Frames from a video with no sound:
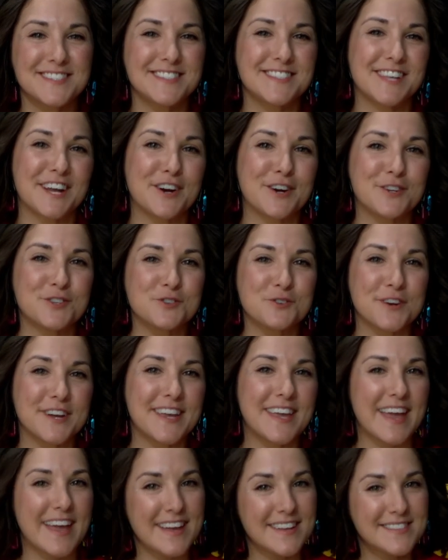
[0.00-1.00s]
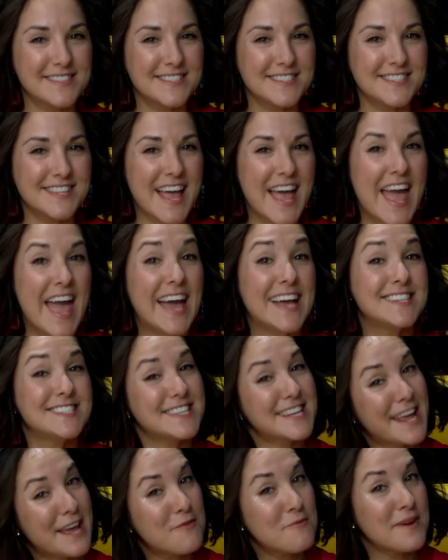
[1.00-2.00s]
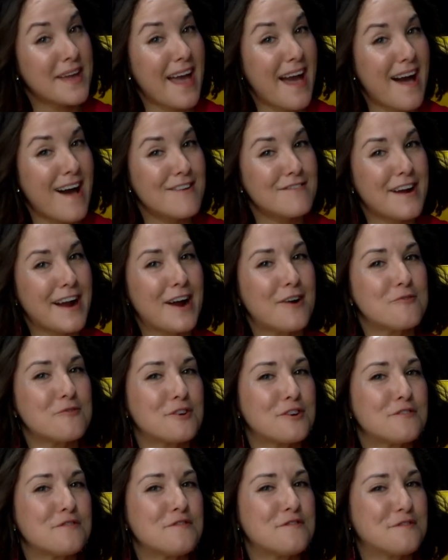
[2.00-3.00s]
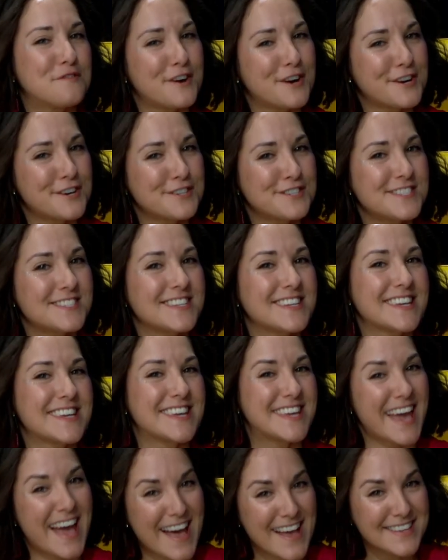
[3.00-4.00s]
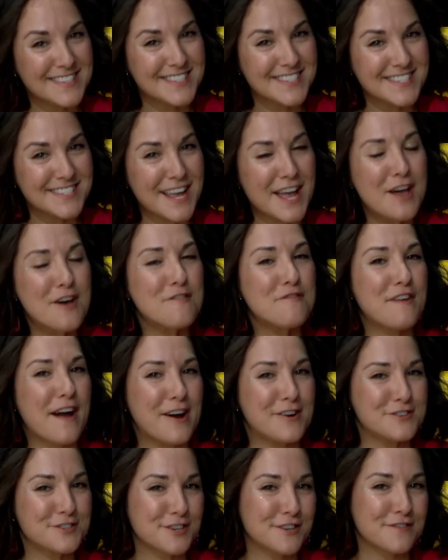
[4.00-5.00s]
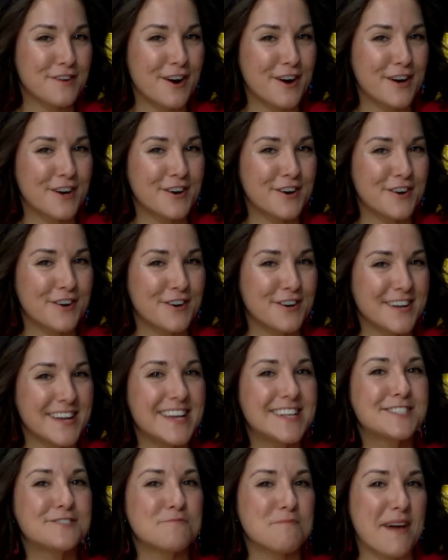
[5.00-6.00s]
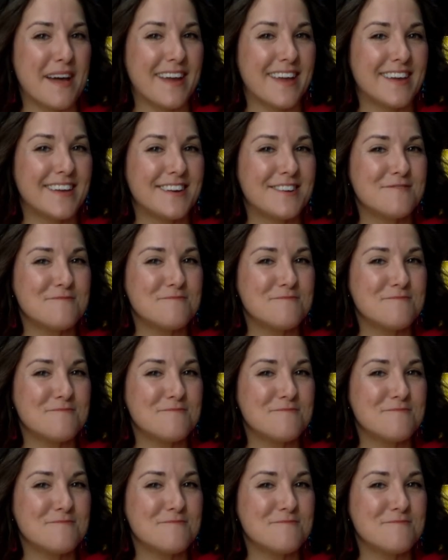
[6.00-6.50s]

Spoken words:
Sarah Joy Gaines, and today we have our first guest, founder of Art Girl. It's Meagan